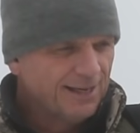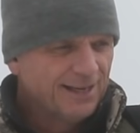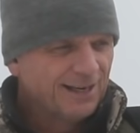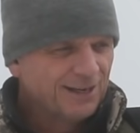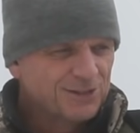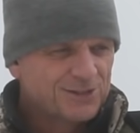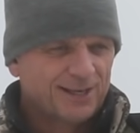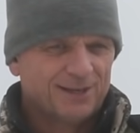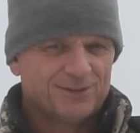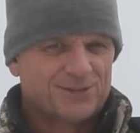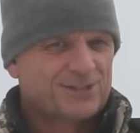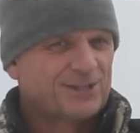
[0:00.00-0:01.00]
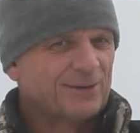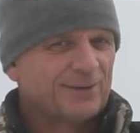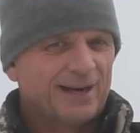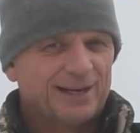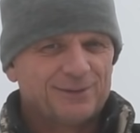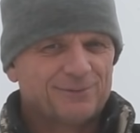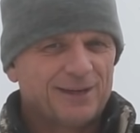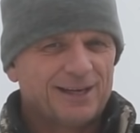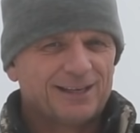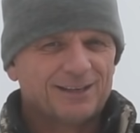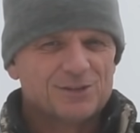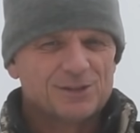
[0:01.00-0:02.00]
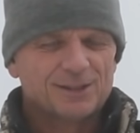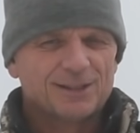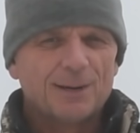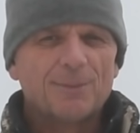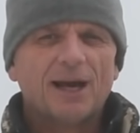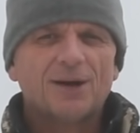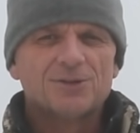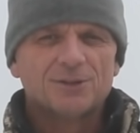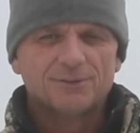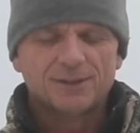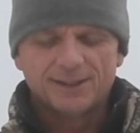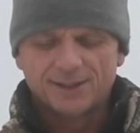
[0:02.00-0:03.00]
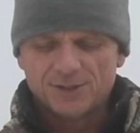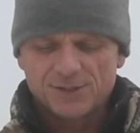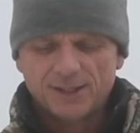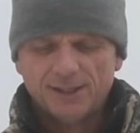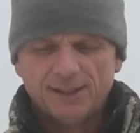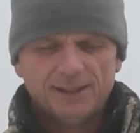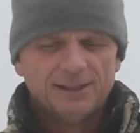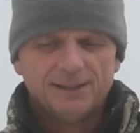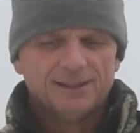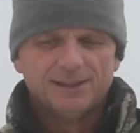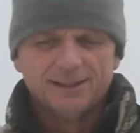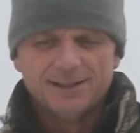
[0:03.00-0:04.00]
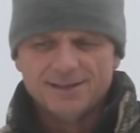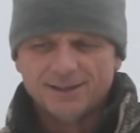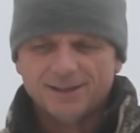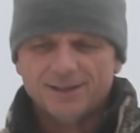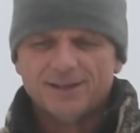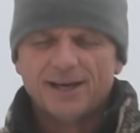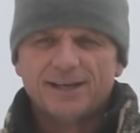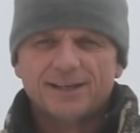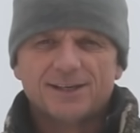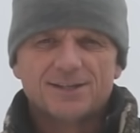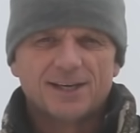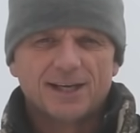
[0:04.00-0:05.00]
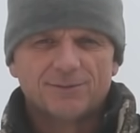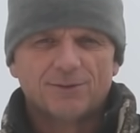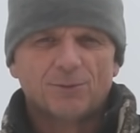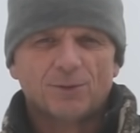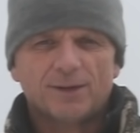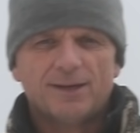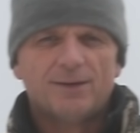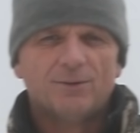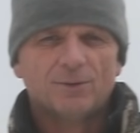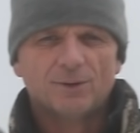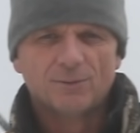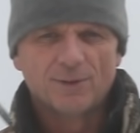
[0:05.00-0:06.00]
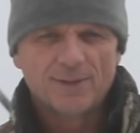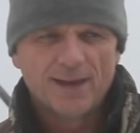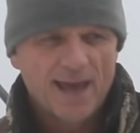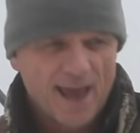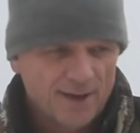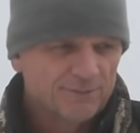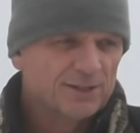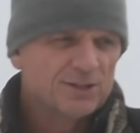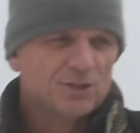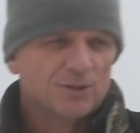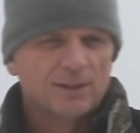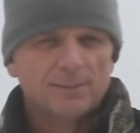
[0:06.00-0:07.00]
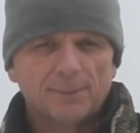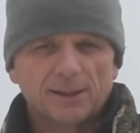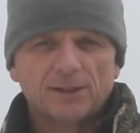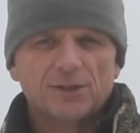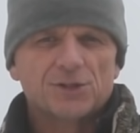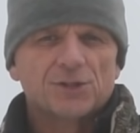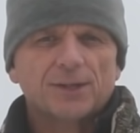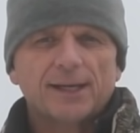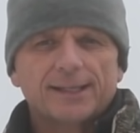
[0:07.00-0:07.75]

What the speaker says: And I was so aggravating. I was looking up how-to videos, and 9 out of 10 of them were with heavy-duty Middle Eastern